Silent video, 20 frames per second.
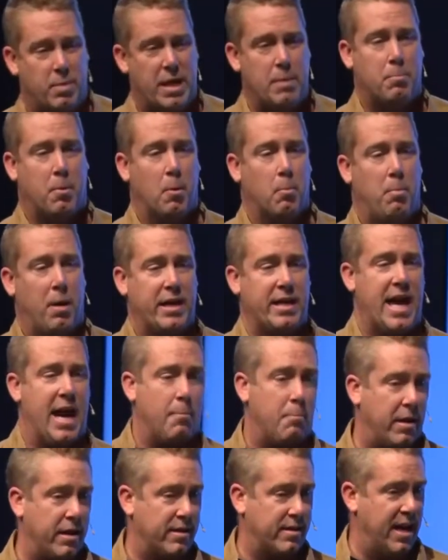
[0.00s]
people, but yeah,
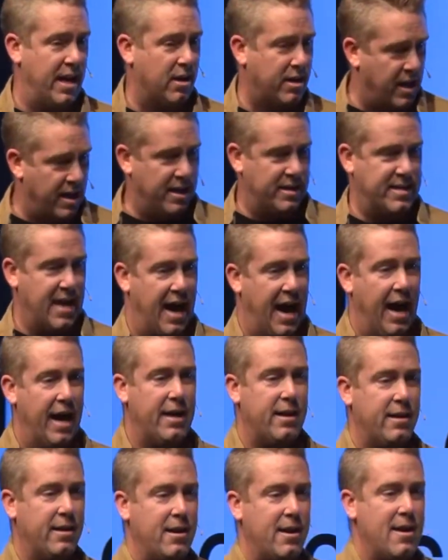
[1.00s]
but they're going to
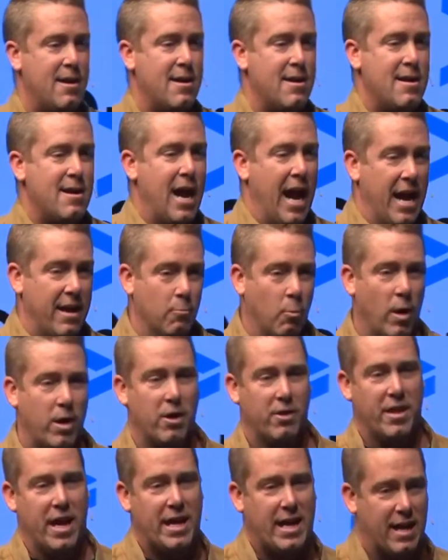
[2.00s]
die. And what
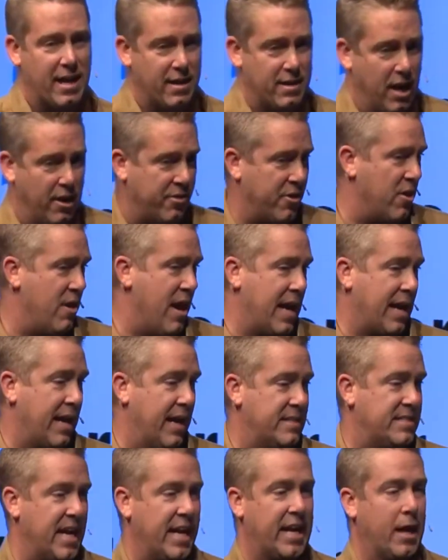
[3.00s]
are they going to, they're not
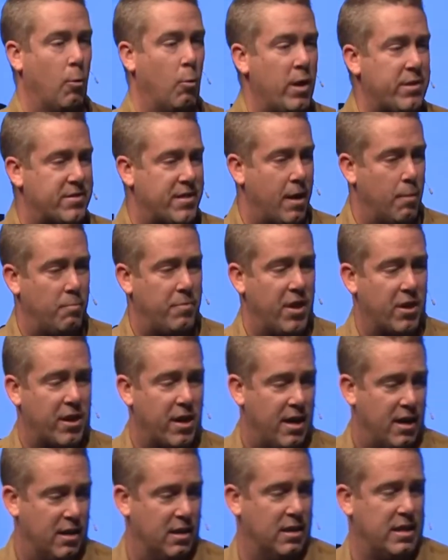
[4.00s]
going to take it with them. They're
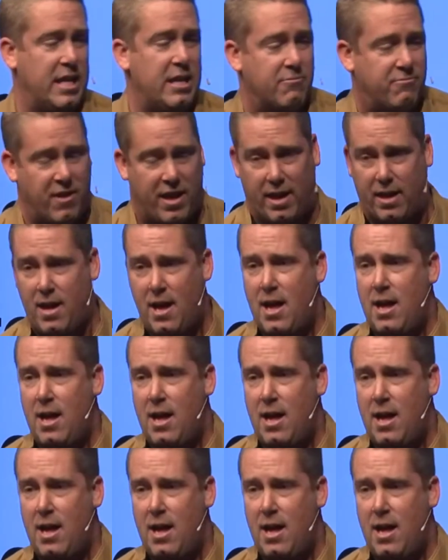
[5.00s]
going to leave it.